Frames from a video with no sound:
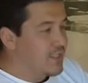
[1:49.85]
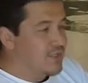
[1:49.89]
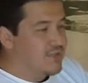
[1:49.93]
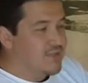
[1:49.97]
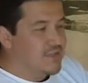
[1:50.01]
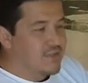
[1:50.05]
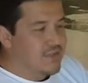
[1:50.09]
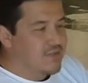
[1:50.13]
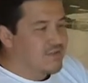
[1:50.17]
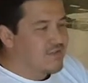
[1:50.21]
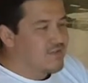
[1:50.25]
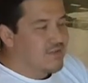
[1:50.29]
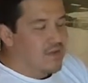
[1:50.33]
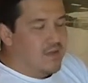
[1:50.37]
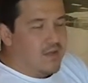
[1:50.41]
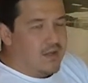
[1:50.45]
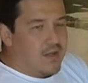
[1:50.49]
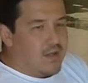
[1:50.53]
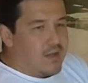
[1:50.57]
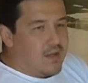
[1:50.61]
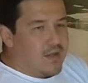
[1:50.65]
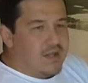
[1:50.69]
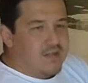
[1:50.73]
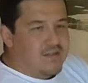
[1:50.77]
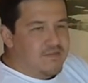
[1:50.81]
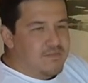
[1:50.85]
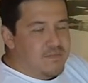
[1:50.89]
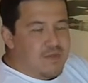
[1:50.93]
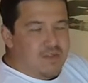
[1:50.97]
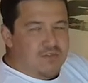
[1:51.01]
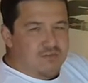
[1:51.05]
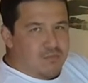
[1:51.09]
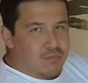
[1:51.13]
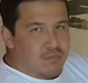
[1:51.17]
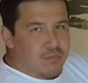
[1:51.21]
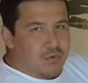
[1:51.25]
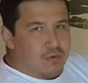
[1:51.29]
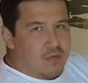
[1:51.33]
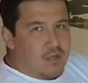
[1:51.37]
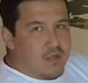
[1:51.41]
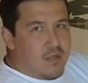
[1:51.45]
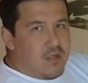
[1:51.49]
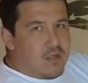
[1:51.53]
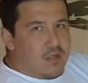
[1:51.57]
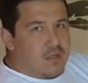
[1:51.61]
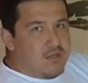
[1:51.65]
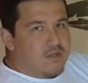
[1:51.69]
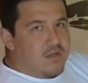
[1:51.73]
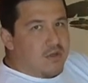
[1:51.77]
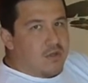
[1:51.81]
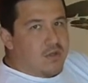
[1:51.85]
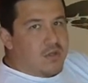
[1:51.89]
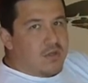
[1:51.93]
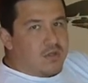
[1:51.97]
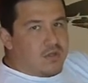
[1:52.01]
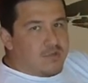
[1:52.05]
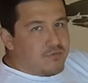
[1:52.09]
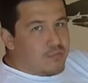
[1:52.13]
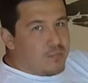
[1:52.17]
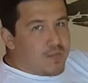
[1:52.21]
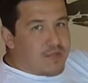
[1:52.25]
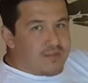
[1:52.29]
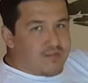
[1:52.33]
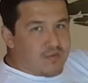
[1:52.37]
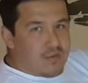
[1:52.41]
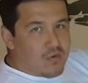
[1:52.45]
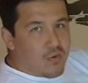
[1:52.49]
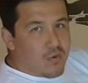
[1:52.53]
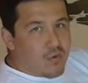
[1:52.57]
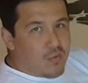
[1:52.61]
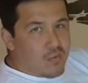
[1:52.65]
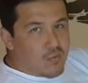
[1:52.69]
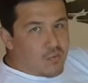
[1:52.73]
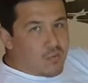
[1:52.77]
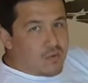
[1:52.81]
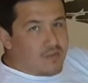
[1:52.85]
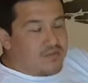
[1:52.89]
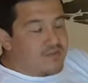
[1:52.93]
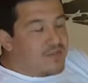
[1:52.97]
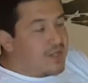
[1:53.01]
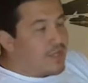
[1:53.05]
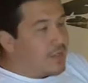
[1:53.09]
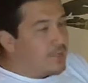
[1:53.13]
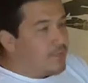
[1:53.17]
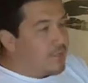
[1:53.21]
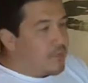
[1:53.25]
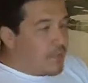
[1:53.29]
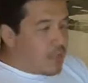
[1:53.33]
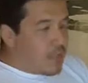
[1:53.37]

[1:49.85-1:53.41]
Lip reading: It's miserable. So you just wasted a whole roll of tape.